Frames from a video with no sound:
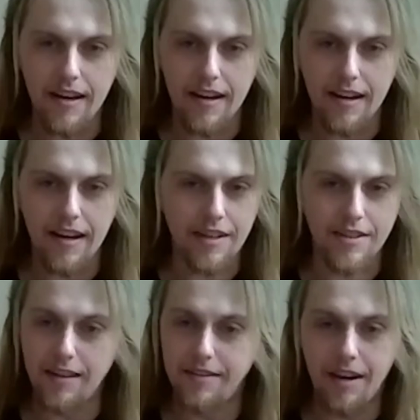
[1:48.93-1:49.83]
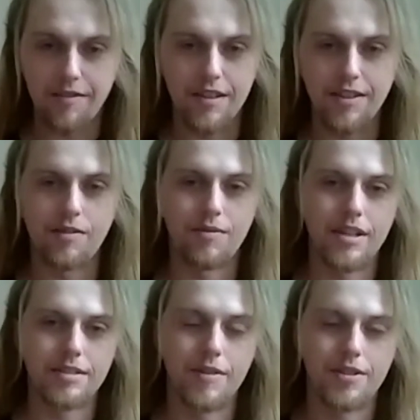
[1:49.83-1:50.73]
I definitely don't
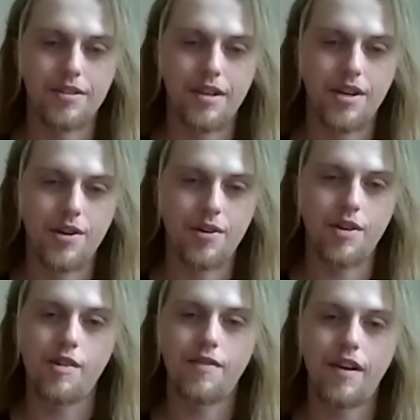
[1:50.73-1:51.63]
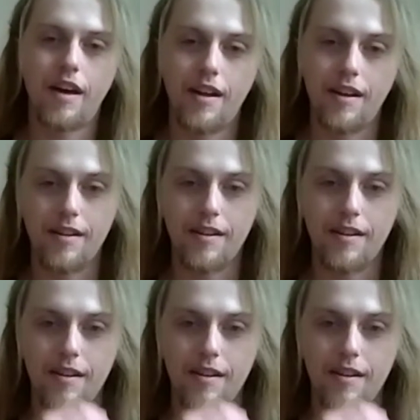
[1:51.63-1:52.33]
as much as I should have, and